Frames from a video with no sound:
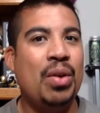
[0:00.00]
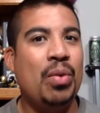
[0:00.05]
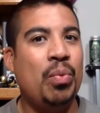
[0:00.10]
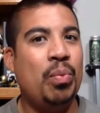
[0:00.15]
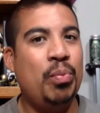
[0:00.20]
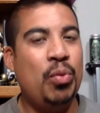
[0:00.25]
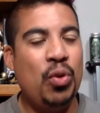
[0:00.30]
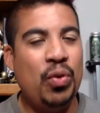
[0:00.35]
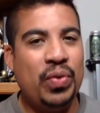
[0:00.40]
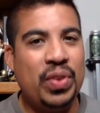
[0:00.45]

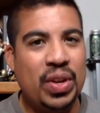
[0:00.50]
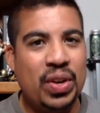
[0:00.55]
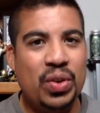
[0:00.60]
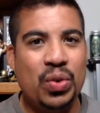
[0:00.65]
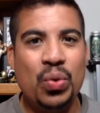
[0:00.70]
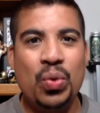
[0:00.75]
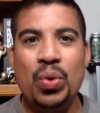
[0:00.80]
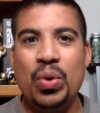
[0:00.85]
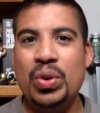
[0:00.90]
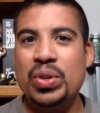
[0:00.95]
Moved
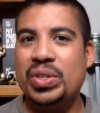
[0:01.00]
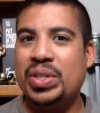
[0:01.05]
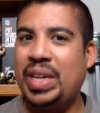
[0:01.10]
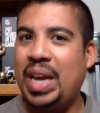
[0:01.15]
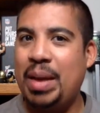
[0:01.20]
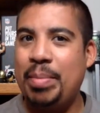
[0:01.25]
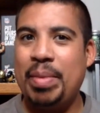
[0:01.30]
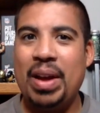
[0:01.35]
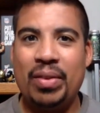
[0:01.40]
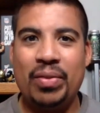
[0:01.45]
indoors,
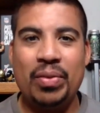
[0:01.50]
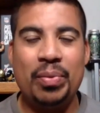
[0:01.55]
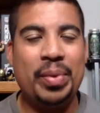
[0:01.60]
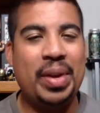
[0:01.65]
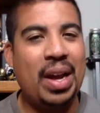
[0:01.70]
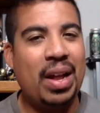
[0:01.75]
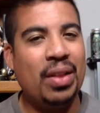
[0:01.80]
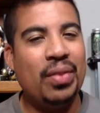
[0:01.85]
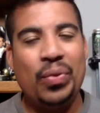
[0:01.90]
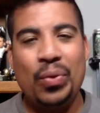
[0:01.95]
came back from
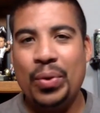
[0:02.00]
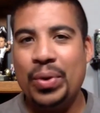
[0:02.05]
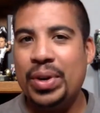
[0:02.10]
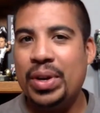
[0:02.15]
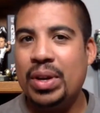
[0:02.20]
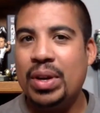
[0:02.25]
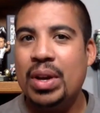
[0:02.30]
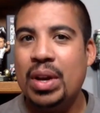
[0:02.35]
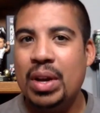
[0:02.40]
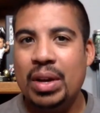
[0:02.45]

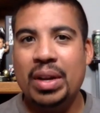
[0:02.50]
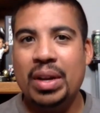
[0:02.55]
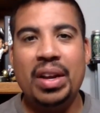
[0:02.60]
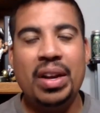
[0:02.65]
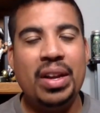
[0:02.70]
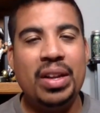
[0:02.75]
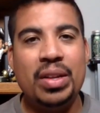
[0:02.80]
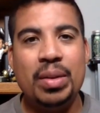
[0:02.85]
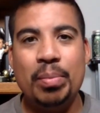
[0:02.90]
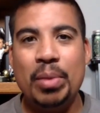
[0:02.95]
California.
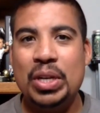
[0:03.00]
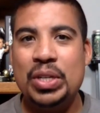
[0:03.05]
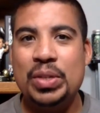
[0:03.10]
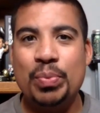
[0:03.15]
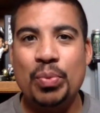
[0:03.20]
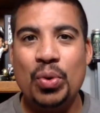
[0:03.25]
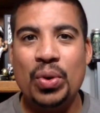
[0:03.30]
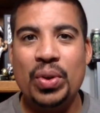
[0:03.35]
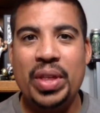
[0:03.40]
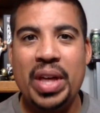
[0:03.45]
Get into much
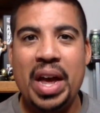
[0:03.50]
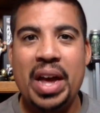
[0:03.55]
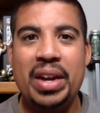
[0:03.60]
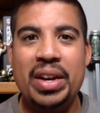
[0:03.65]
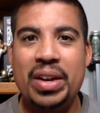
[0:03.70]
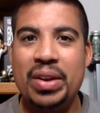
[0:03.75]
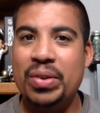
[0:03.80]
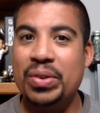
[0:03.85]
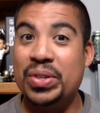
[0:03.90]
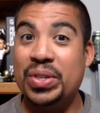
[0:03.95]
more of
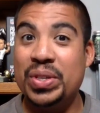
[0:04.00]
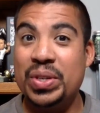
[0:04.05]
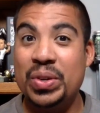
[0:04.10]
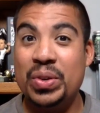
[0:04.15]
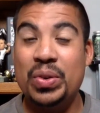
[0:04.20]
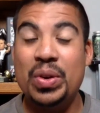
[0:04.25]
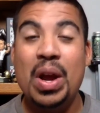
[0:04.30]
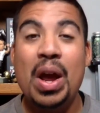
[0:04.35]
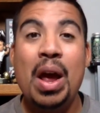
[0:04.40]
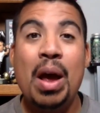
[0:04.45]
that here
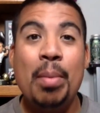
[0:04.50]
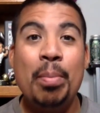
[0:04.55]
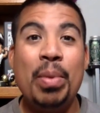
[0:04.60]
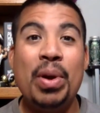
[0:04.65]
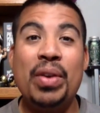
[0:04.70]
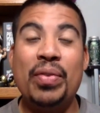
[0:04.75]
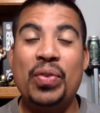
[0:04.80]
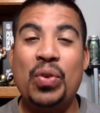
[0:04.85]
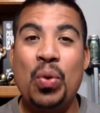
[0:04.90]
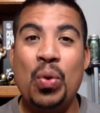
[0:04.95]
soon.
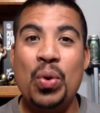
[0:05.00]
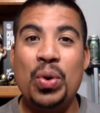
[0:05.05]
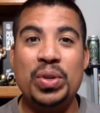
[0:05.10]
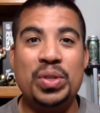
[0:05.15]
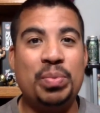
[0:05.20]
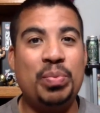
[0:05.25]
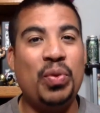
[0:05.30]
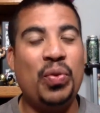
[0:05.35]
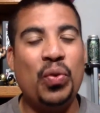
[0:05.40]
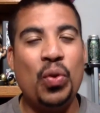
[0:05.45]
But of
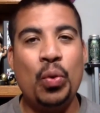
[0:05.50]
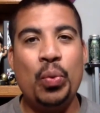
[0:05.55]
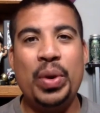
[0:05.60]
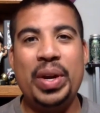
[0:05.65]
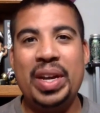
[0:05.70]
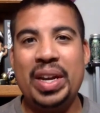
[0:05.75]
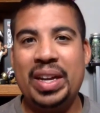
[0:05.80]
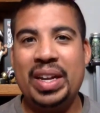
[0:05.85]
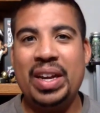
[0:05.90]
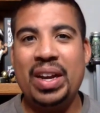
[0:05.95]
course, before
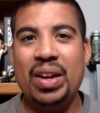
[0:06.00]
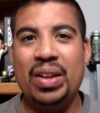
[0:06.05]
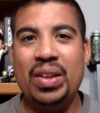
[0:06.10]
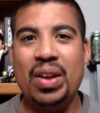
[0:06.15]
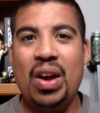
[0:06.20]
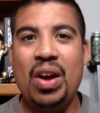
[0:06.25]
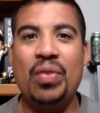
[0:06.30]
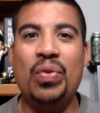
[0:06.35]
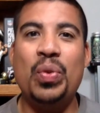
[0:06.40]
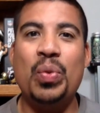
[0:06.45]
we get kicked
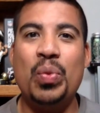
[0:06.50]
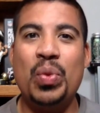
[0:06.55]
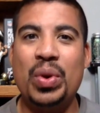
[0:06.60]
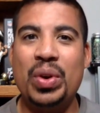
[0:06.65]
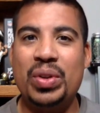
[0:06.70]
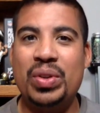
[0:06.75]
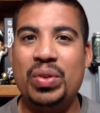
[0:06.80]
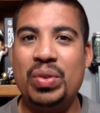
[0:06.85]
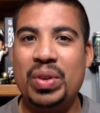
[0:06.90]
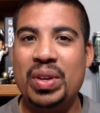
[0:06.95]
off, we
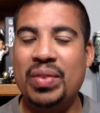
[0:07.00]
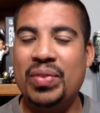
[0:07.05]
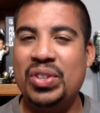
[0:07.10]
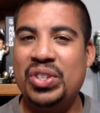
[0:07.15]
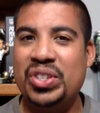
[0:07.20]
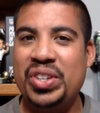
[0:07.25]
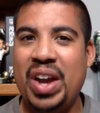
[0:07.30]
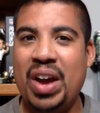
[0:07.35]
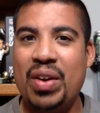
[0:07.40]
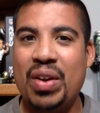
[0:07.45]
wanted to give a
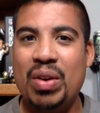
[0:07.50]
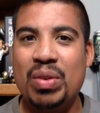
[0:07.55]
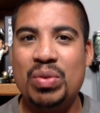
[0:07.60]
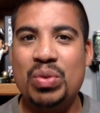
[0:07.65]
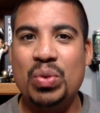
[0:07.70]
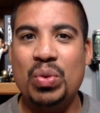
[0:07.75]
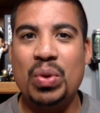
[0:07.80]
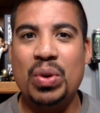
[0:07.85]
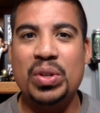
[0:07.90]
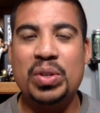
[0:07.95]
shout out
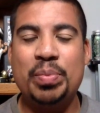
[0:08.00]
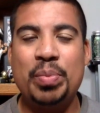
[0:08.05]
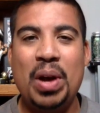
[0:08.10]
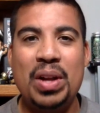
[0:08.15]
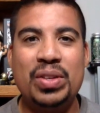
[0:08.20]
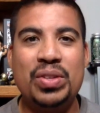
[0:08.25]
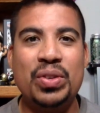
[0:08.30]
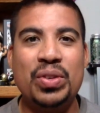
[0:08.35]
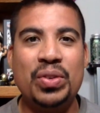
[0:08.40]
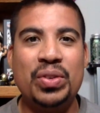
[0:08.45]
to our
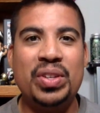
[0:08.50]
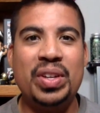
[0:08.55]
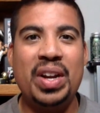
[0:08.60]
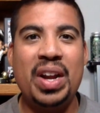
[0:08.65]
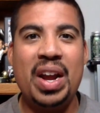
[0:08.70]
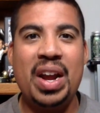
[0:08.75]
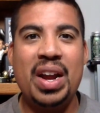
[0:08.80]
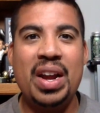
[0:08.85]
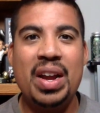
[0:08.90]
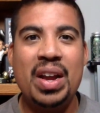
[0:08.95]
sponsor
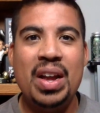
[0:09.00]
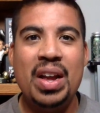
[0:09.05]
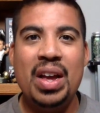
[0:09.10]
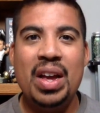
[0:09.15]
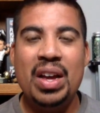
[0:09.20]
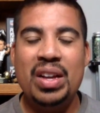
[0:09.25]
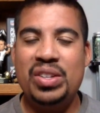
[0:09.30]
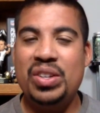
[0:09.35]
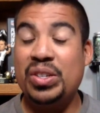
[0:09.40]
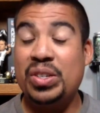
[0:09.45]
today,
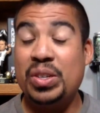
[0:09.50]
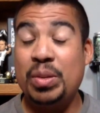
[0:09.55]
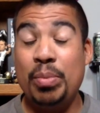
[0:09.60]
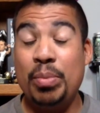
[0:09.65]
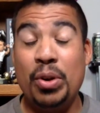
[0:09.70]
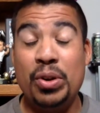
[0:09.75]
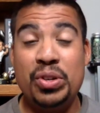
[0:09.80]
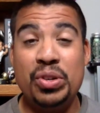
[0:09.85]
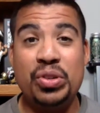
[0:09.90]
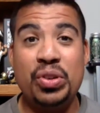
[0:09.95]
Justin
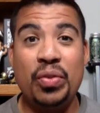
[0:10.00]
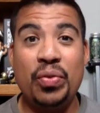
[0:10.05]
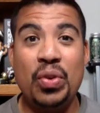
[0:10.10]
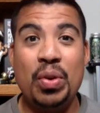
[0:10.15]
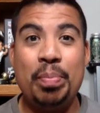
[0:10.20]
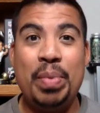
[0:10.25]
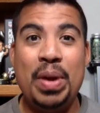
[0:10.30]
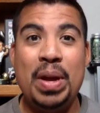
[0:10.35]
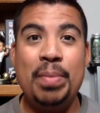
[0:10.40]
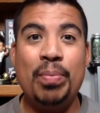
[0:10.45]
Burgess over
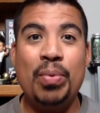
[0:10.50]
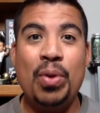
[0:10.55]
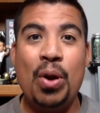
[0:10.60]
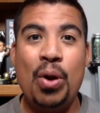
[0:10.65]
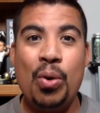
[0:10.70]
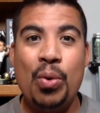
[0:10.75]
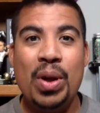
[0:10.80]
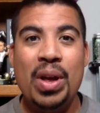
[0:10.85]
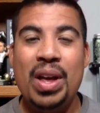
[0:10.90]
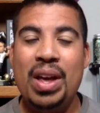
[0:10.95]
at
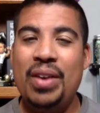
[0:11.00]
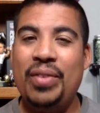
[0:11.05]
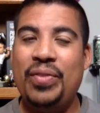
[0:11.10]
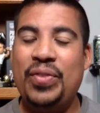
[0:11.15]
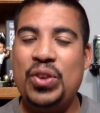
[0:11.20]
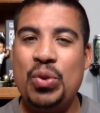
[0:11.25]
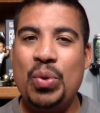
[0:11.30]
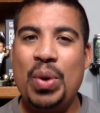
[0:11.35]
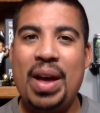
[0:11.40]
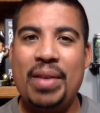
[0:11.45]
BenPro. If
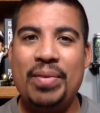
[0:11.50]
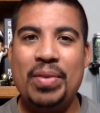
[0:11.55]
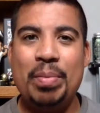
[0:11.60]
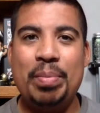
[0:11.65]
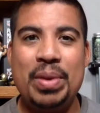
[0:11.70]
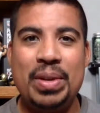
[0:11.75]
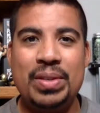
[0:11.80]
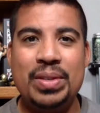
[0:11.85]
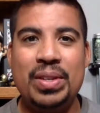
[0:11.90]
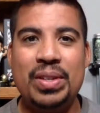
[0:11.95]
you have a
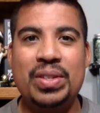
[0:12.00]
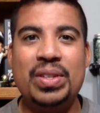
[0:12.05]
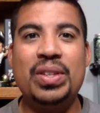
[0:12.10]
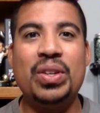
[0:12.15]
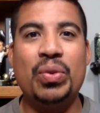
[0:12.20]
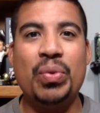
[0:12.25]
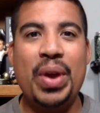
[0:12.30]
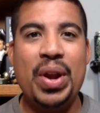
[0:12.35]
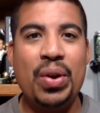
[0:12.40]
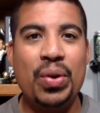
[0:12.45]
business in
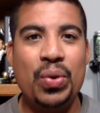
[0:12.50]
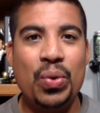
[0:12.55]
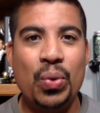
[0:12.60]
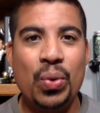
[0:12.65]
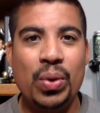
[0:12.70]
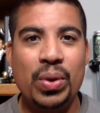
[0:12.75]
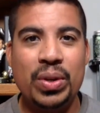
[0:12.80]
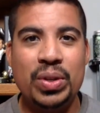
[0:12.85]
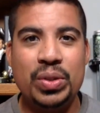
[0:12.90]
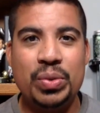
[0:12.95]
the greater New
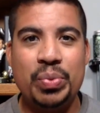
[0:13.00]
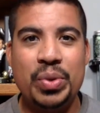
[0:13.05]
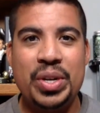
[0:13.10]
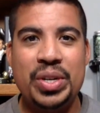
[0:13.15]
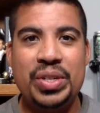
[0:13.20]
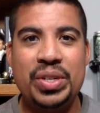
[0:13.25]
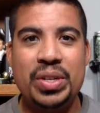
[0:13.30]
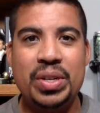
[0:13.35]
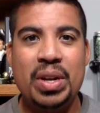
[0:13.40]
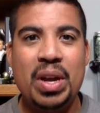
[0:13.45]
Orleans
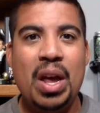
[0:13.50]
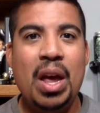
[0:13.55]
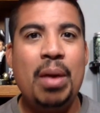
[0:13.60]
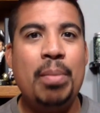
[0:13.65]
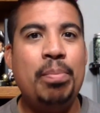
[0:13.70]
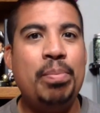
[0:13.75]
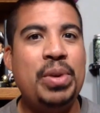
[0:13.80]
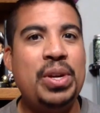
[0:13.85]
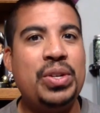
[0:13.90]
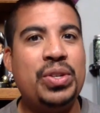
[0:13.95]
region,
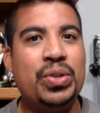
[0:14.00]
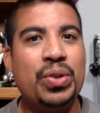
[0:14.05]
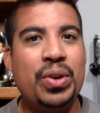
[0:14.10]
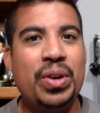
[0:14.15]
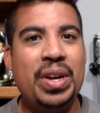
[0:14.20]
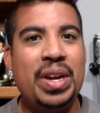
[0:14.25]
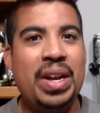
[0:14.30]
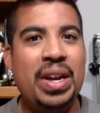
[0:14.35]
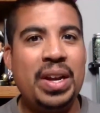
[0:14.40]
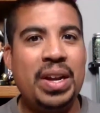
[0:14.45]
be sure
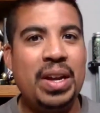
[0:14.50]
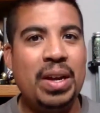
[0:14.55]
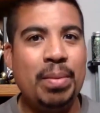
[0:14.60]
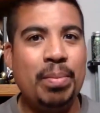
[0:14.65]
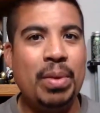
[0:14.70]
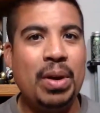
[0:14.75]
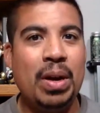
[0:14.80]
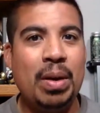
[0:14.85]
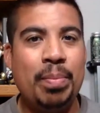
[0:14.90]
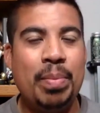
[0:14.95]
to hit
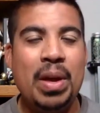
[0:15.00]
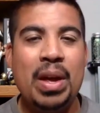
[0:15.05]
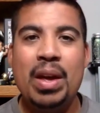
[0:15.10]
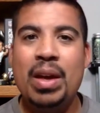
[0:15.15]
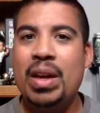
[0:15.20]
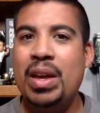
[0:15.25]
him up.